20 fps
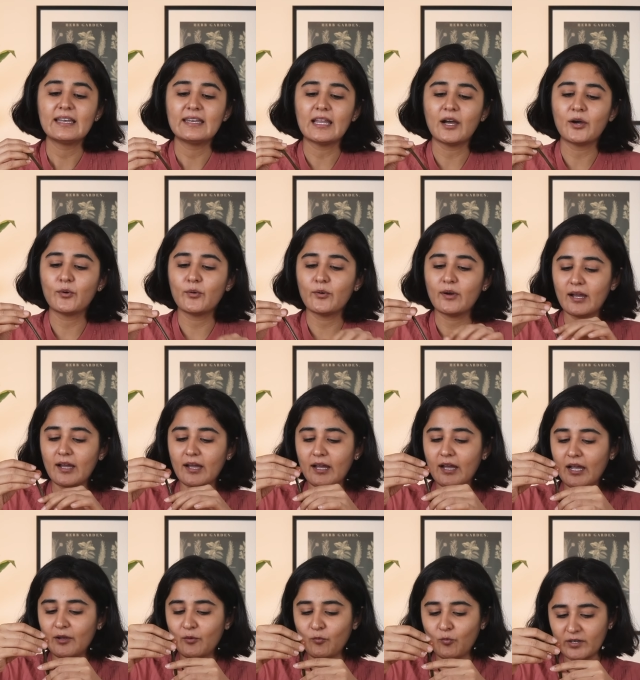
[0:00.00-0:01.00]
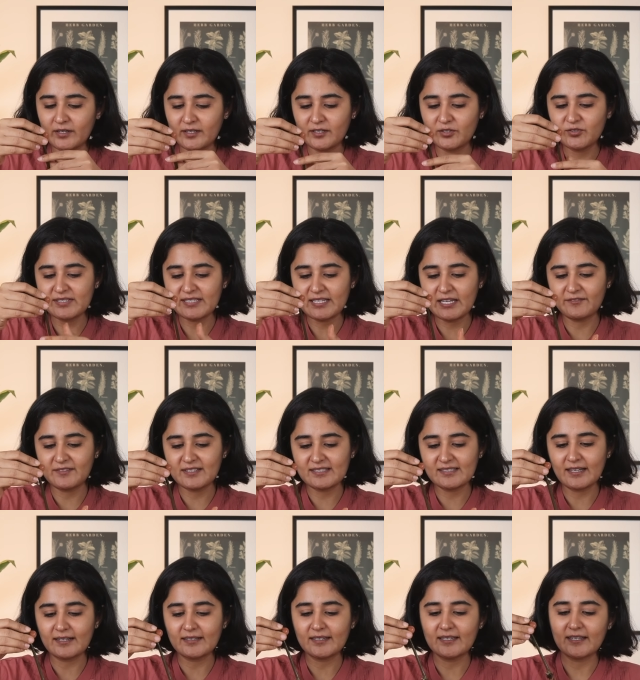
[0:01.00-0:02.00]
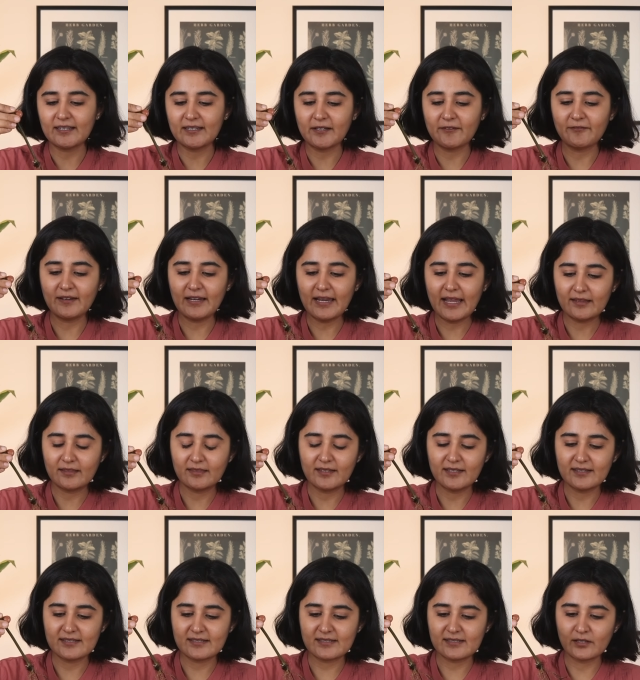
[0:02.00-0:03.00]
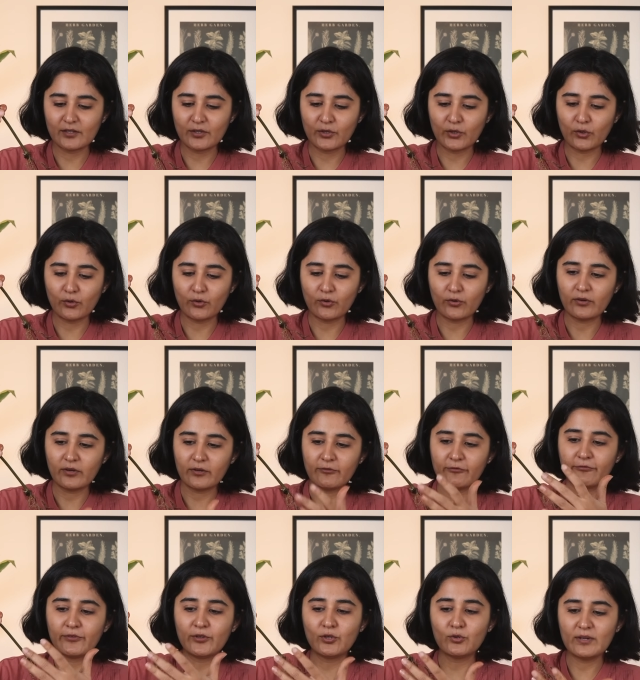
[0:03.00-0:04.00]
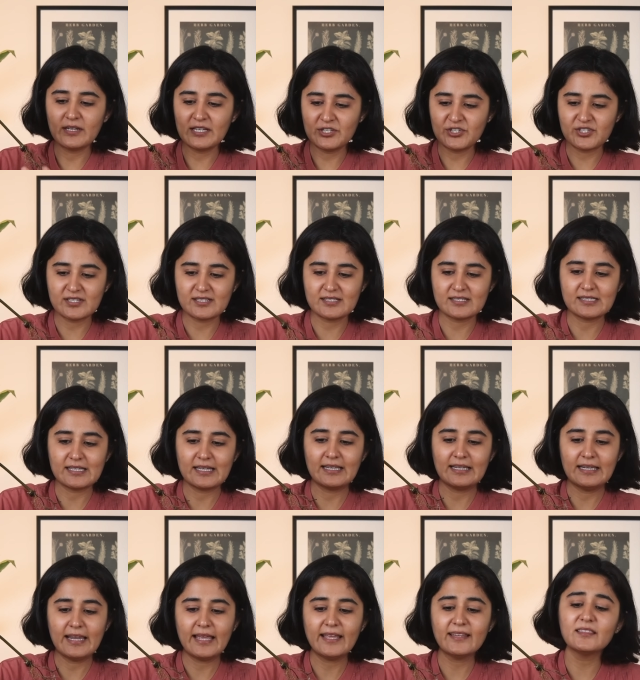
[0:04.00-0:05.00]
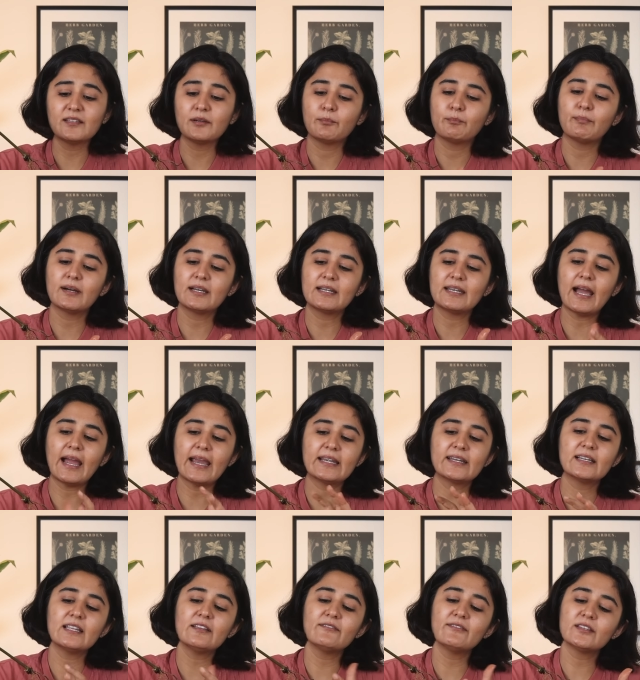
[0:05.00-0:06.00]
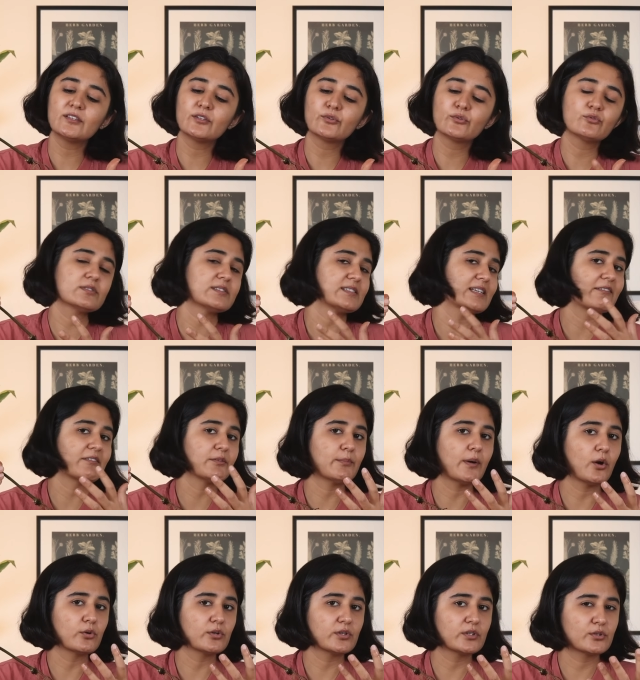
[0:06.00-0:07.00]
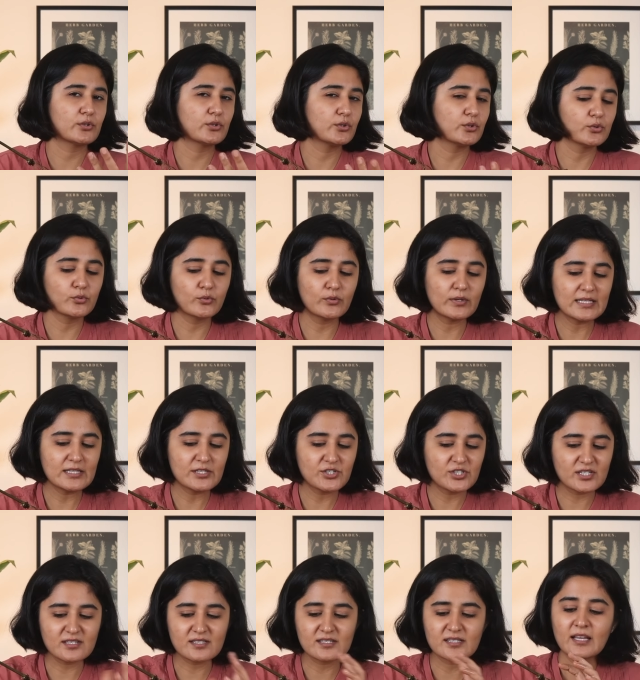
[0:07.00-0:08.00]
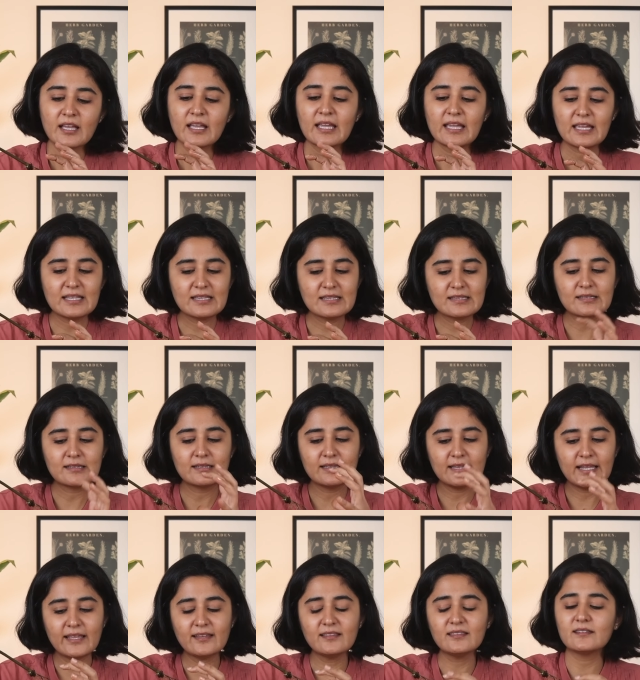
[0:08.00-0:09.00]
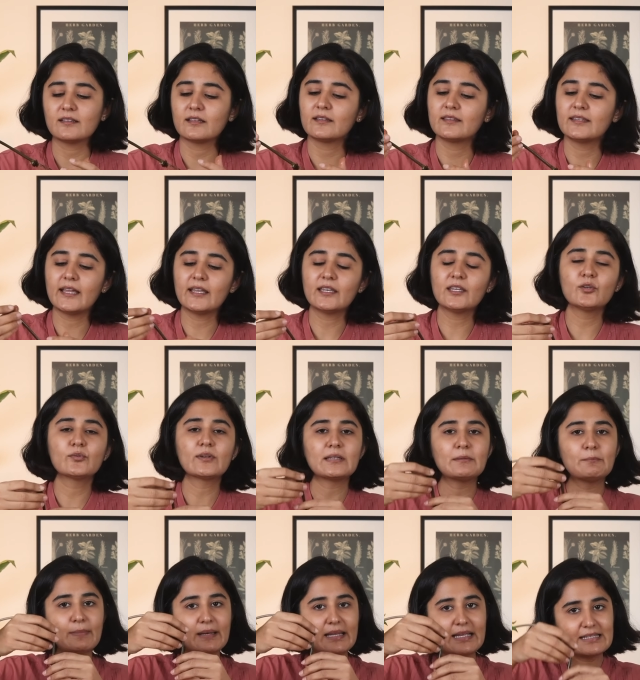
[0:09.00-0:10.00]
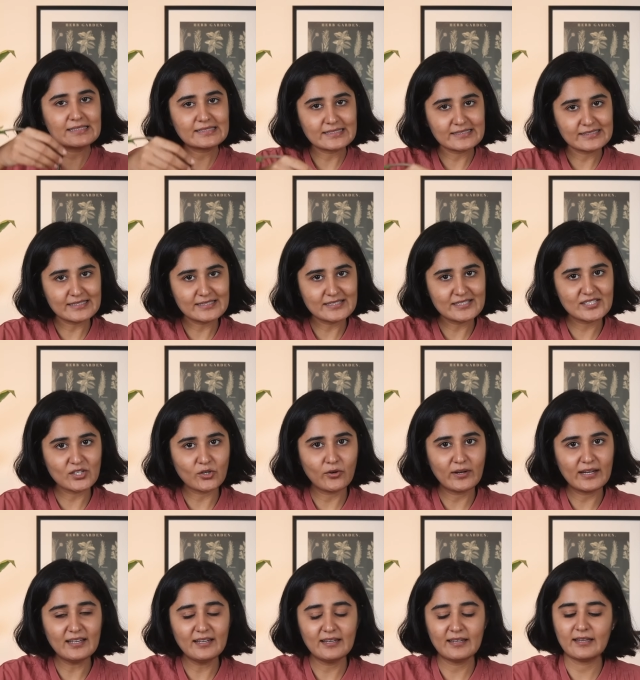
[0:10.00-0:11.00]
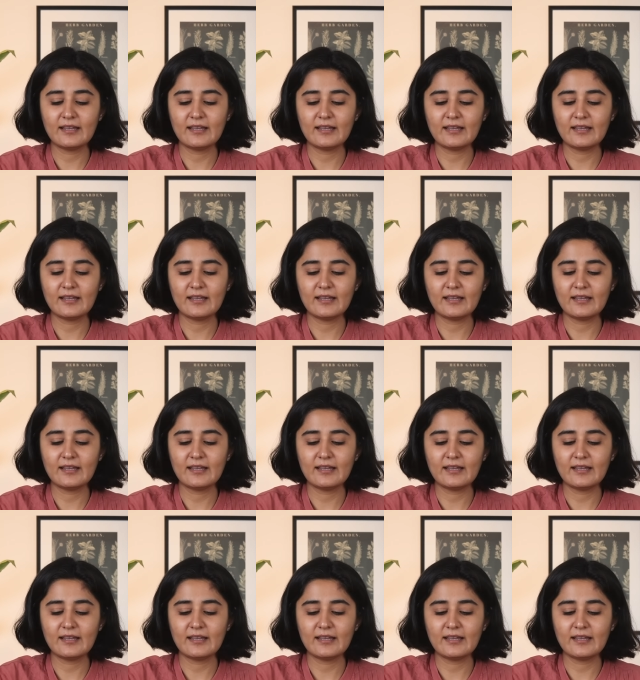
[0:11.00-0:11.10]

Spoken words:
Now I wanted to save this cutting and I've let this grow few inches in length, but ideally when the roots have about 2 inches in length, then you can place this in soil.